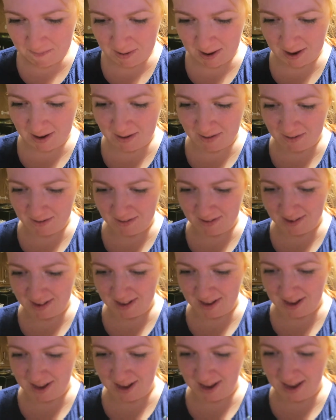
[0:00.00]

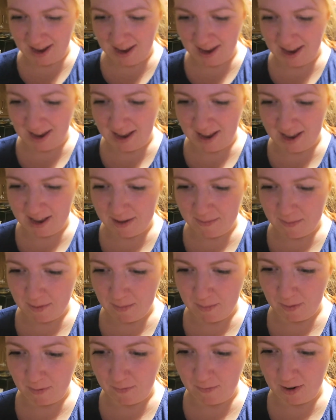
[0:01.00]
because I
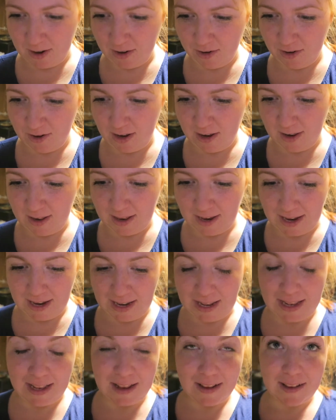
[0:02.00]
am a perfectionist
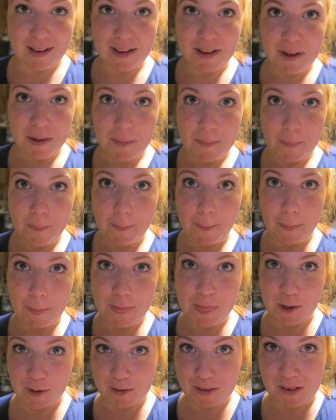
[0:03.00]
and it is
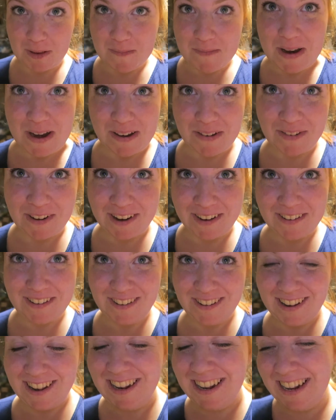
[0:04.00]
not
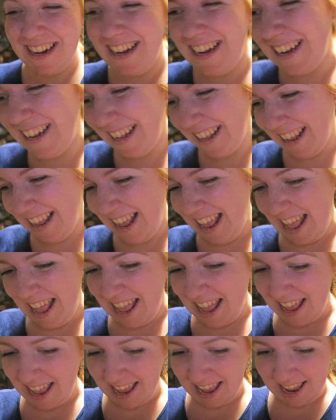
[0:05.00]
symmetrical
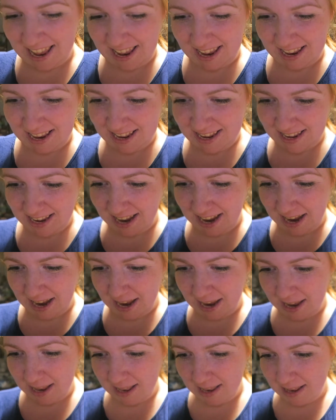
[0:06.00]
and
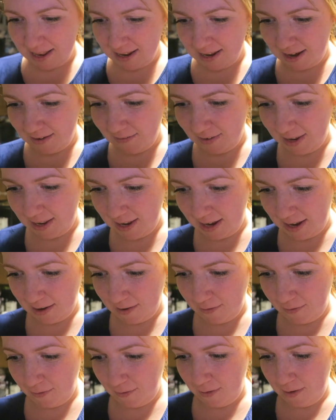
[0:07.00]
I didn't have
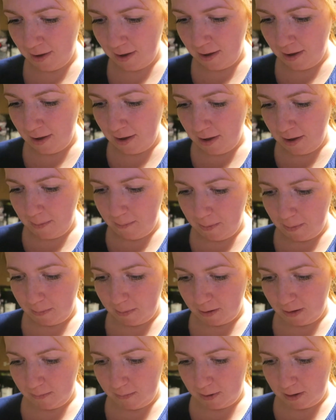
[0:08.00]
enough
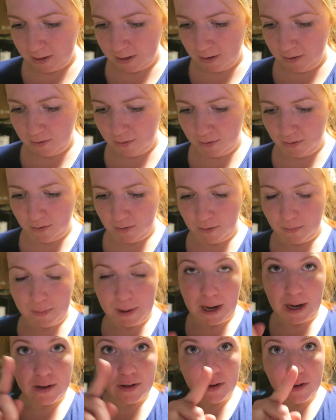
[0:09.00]
purple Smarties to do the
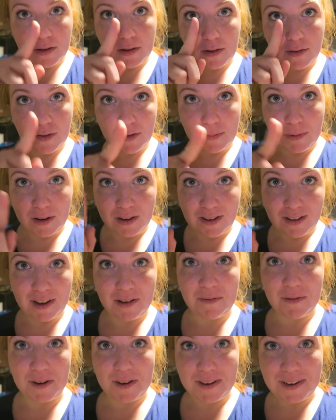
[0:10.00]
pattern of Smarties
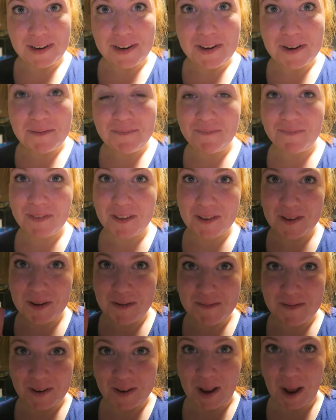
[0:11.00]
I wanted,
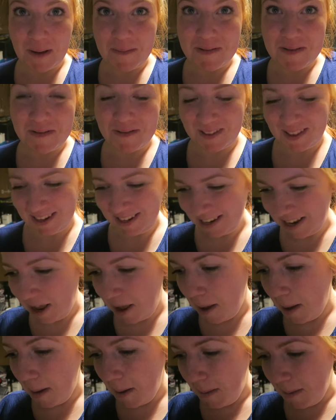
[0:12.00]
so I'm not happy with it.
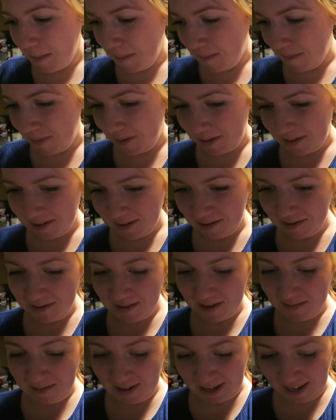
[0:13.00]
But
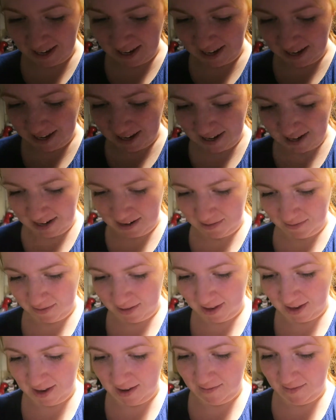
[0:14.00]
Owen would like it and I
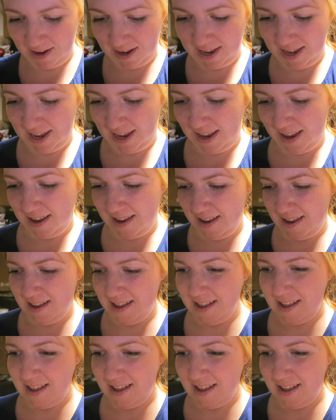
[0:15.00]
don't think he will care.